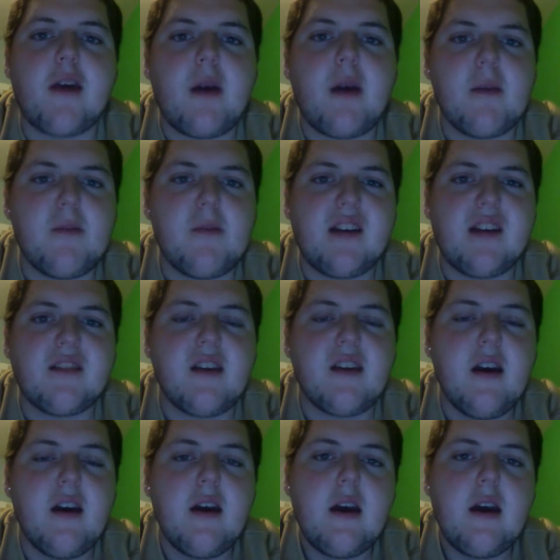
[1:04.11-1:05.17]
my best.
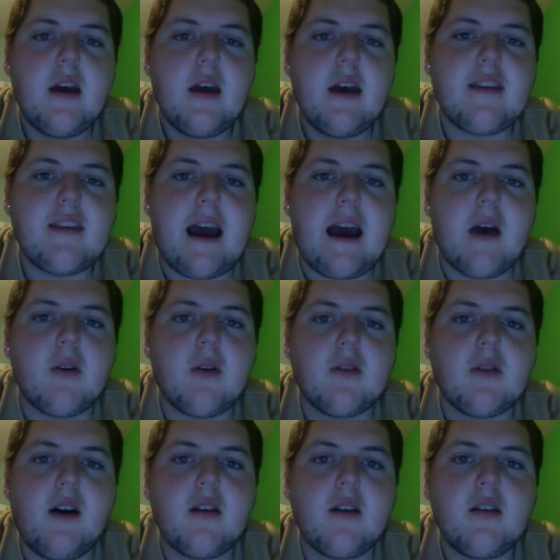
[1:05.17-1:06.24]
It's an hour
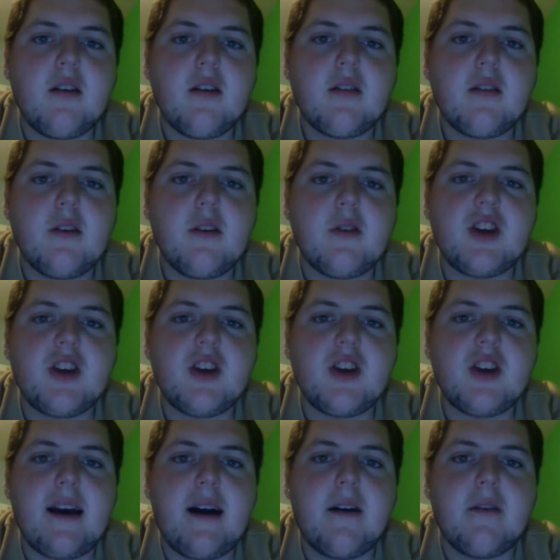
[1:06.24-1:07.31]
long. Go check
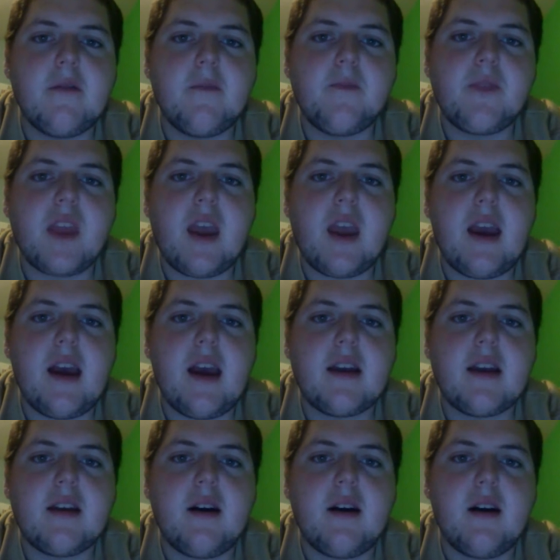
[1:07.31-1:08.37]
it out,
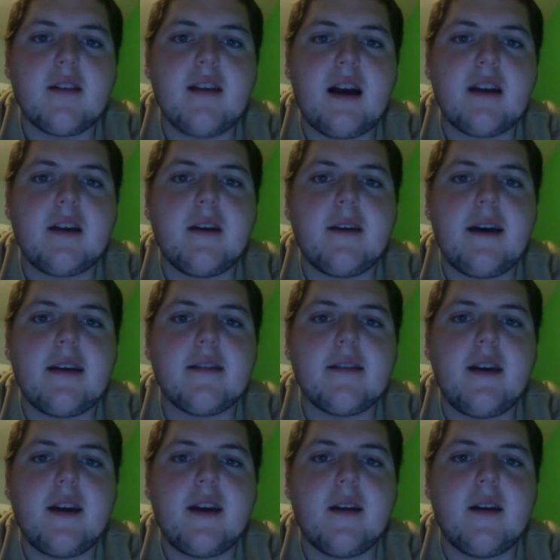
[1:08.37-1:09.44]
and I'll talk to you guys
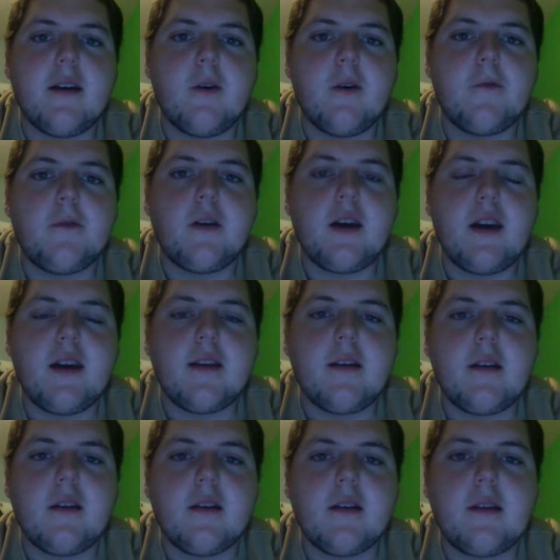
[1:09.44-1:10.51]
later.
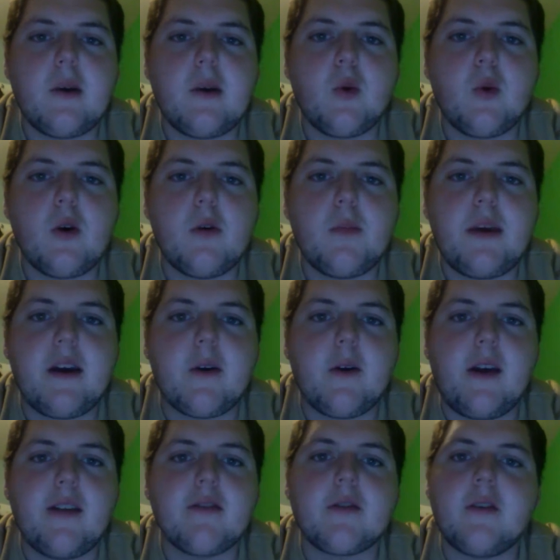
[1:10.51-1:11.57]
Hopefully there will be a
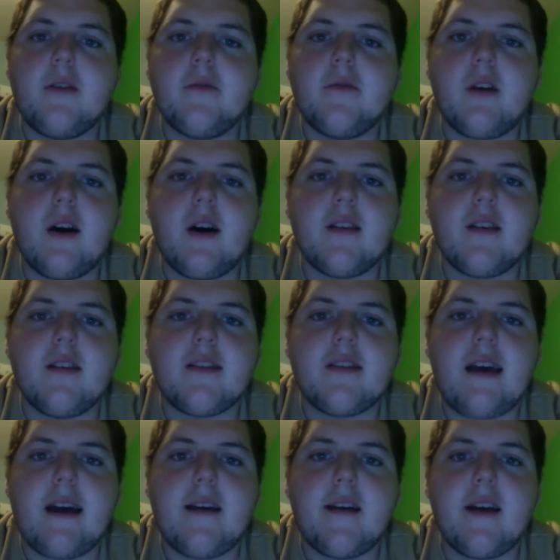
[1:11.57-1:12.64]
green screen vlog this
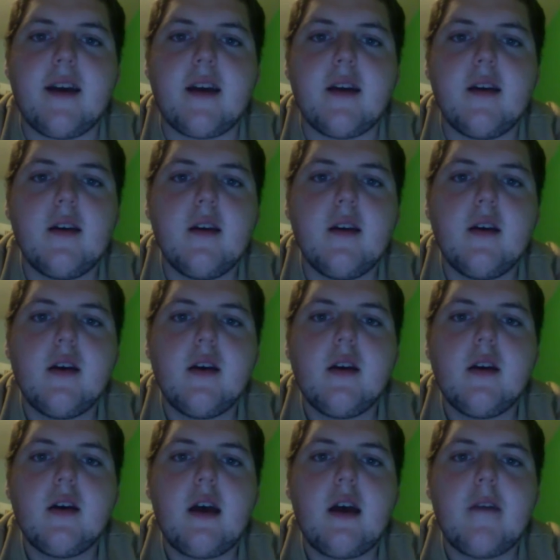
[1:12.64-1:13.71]
Saturday.
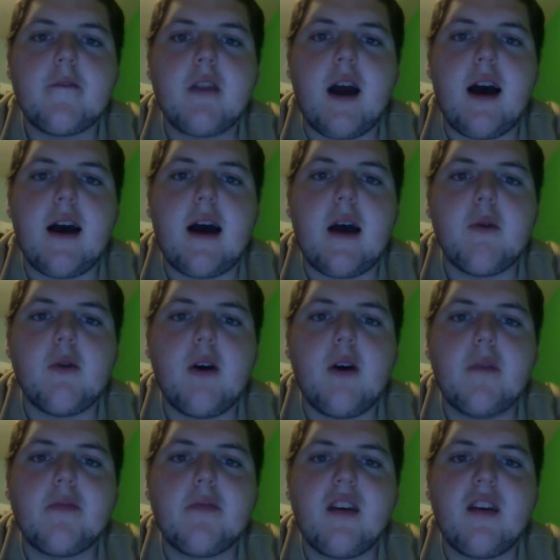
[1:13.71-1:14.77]
If not, I will
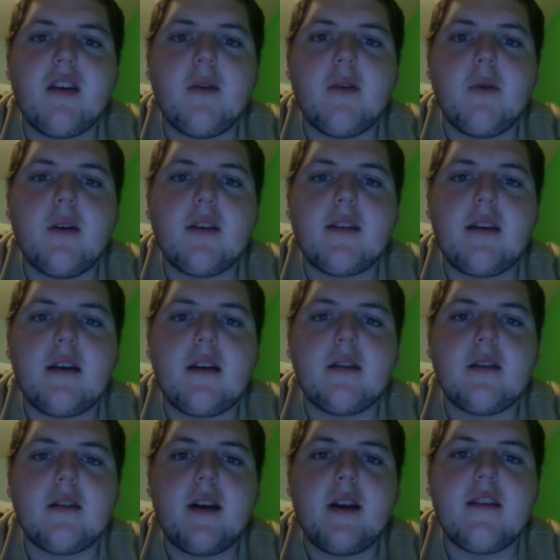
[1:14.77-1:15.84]
update you at the
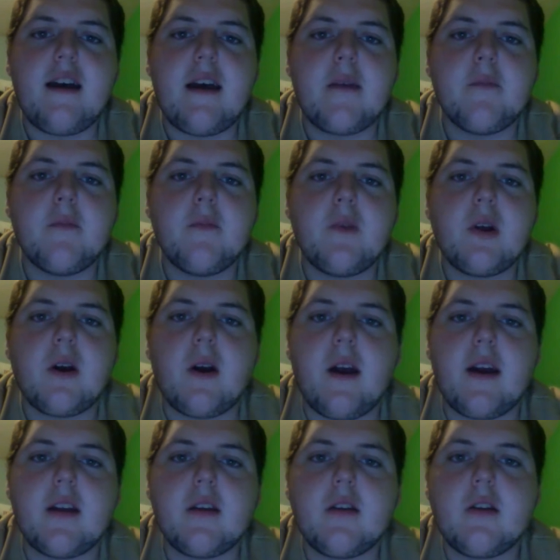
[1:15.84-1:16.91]
later time. All
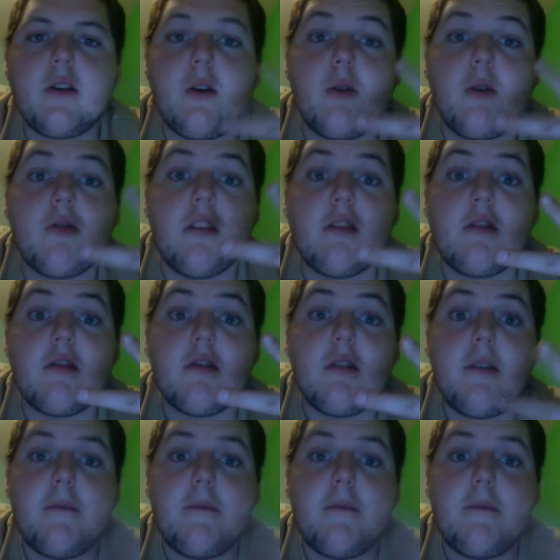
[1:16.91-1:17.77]
right, deuces.